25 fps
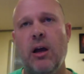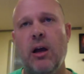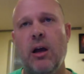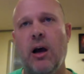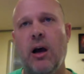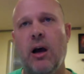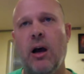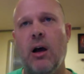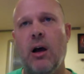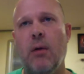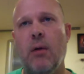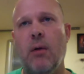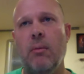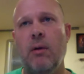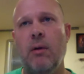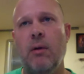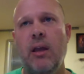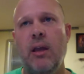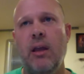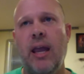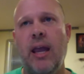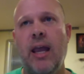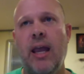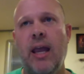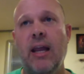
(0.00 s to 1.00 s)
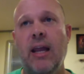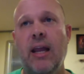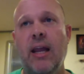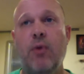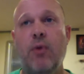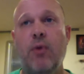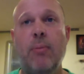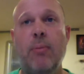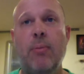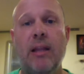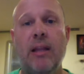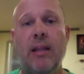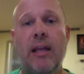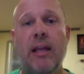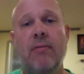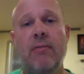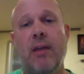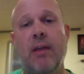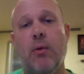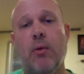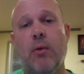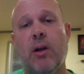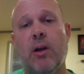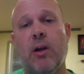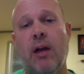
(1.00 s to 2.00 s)
and if we believe
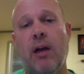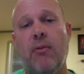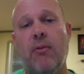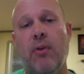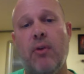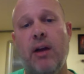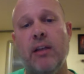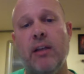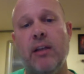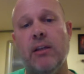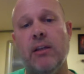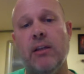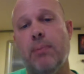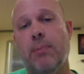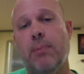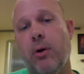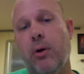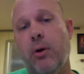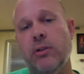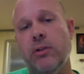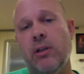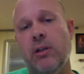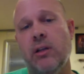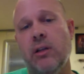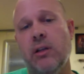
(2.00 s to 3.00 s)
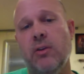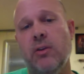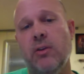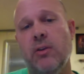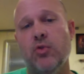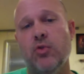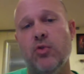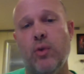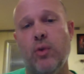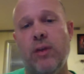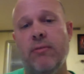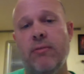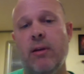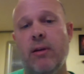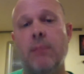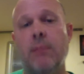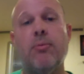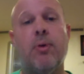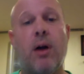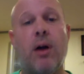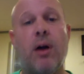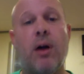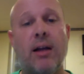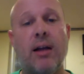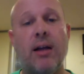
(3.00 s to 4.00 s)
that recovery is a person-driven
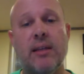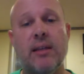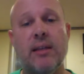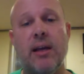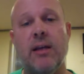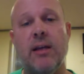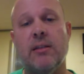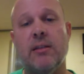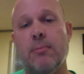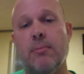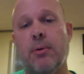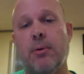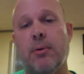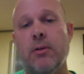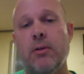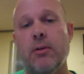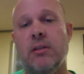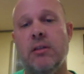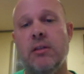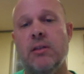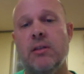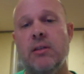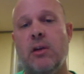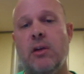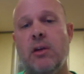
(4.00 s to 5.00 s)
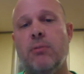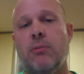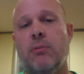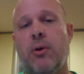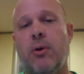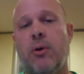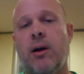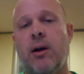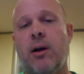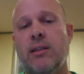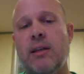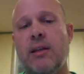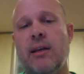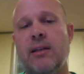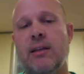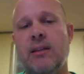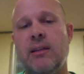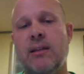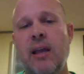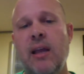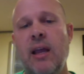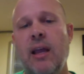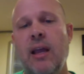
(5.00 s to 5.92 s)
process, a person-centered process,